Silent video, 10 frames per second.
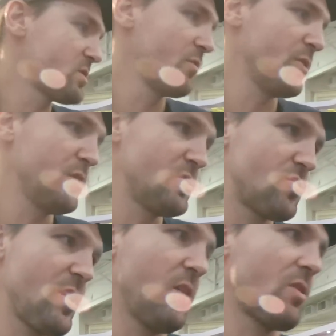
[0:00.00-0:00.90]
So if you're doing
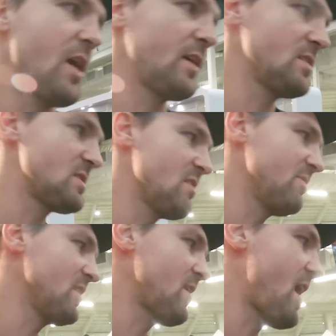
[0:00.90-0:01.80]
trail riding and
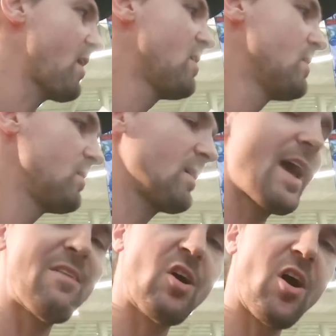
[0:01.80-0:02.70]
stuff like that, you're
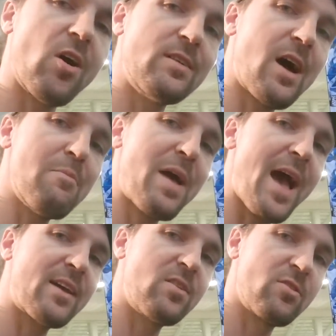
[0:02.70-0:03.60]
gonna have a hard time
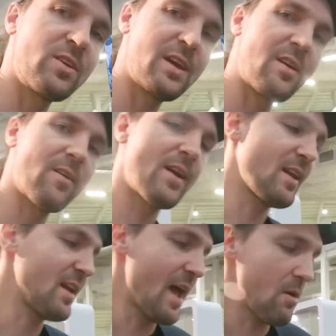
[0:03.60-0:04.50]
packing your gear
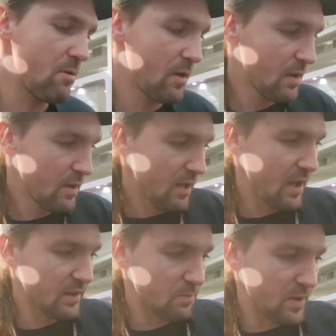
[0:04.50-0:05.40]
in and out.
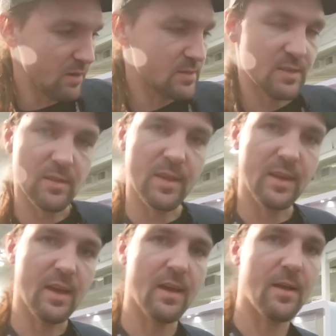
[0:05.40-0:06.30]
Uh, in comparison to
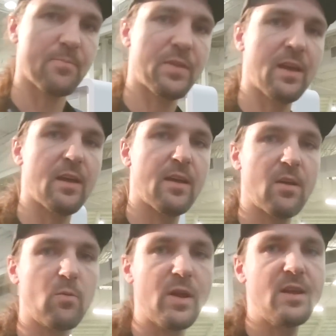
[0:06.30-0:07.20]
like a,
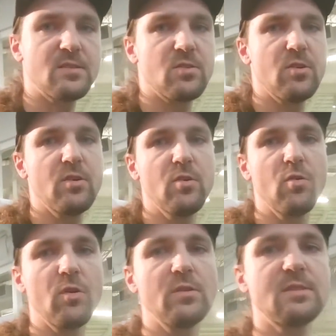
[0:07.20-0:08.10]
a, a Razor
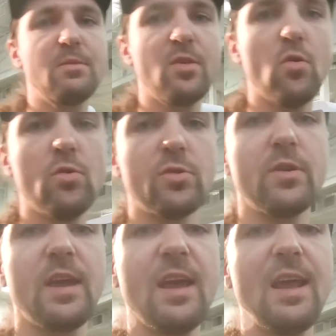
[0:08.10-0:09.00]
or some of the
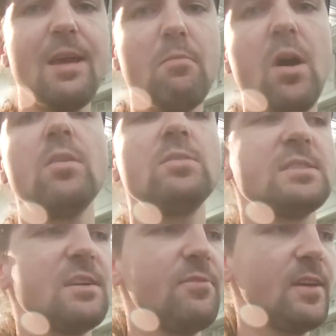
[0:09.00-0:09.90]
older Can-Am models,
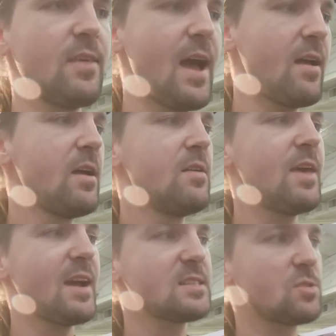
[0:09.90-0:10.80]
stuff like that,
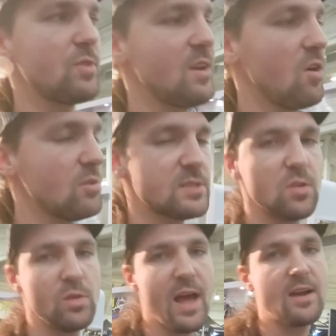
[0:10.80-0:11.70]
the X3
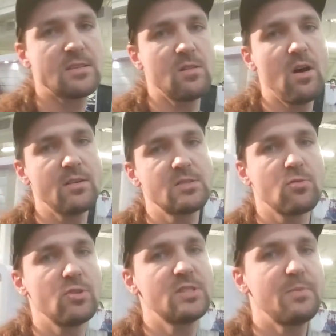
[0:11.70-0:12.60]
also lacks a lot of
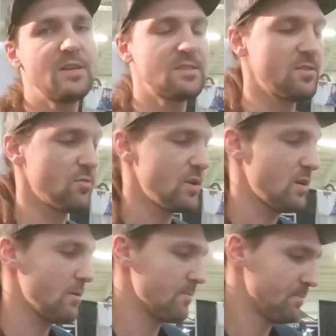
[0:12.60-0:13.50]
storage space in the
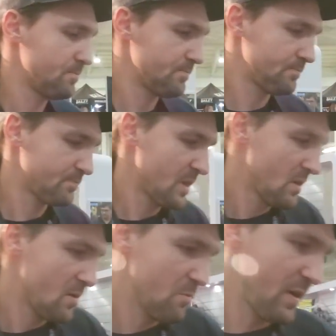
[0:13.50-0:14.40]
rear.
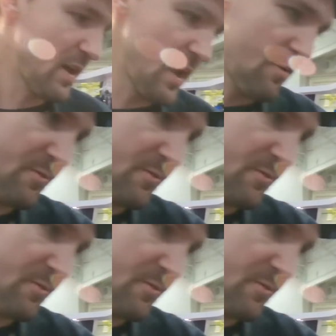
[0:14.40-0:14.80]
But uh,